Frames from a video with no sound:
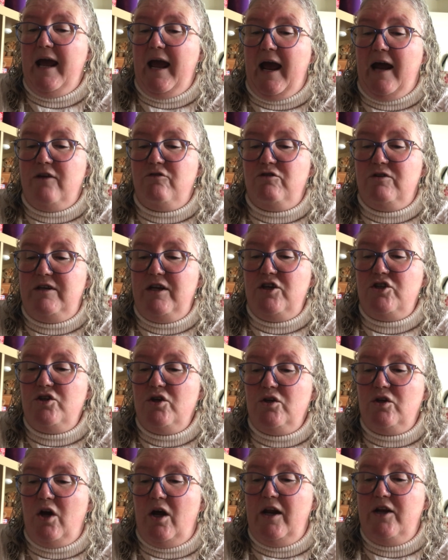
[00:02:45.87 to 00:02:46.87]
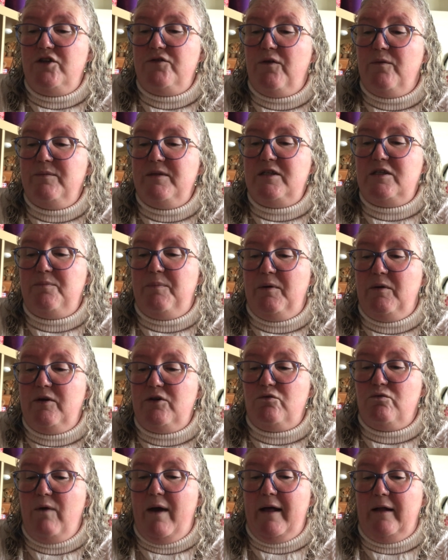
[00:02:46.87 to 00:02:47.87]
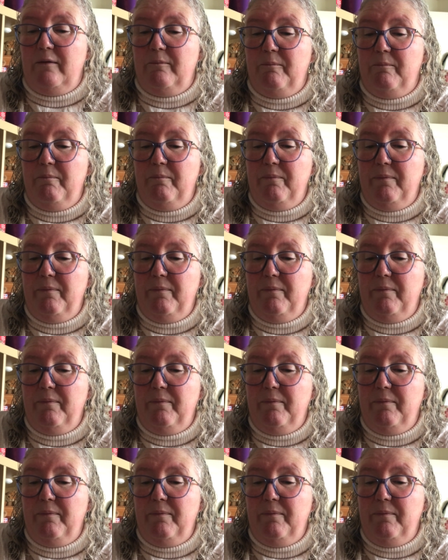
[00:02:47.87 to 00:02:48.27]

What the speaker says: and traditional knowledge from the spirit realm.